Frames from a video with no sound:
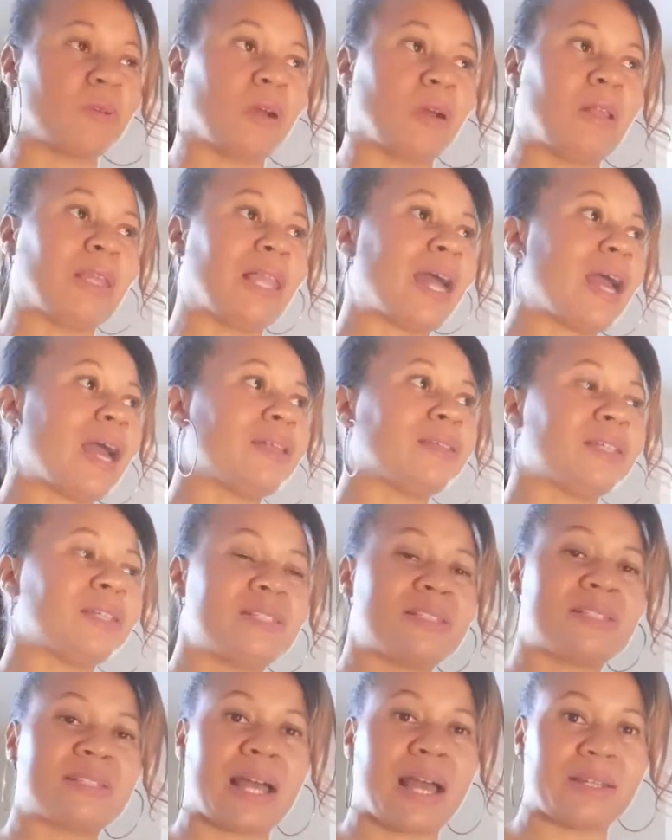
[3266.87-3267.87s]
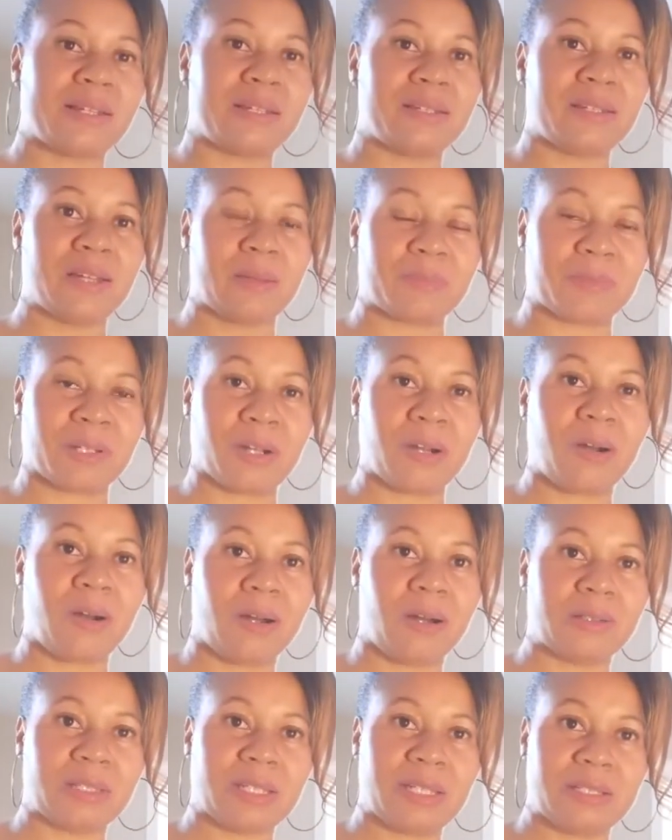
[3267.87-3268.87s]
gladly signing up to
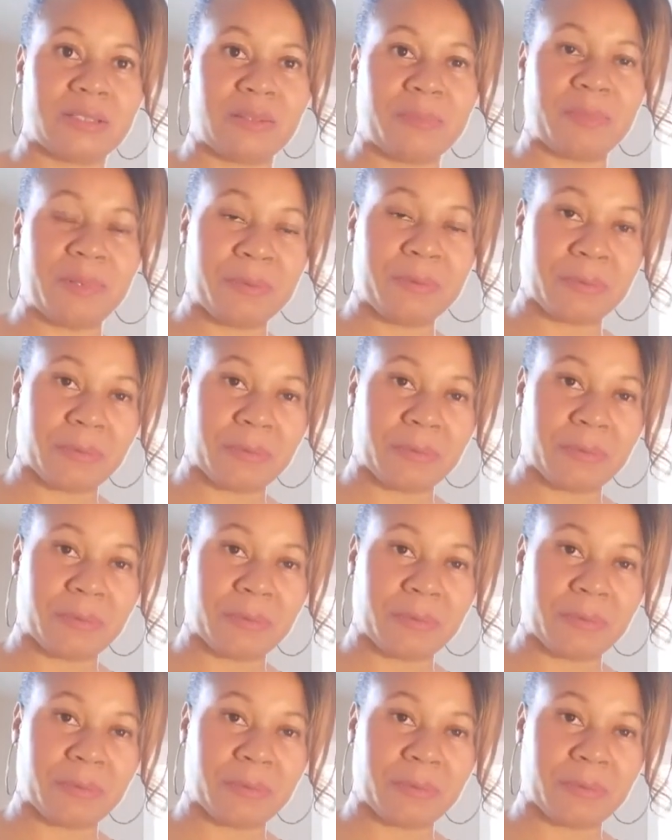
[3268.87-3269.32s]
call in to be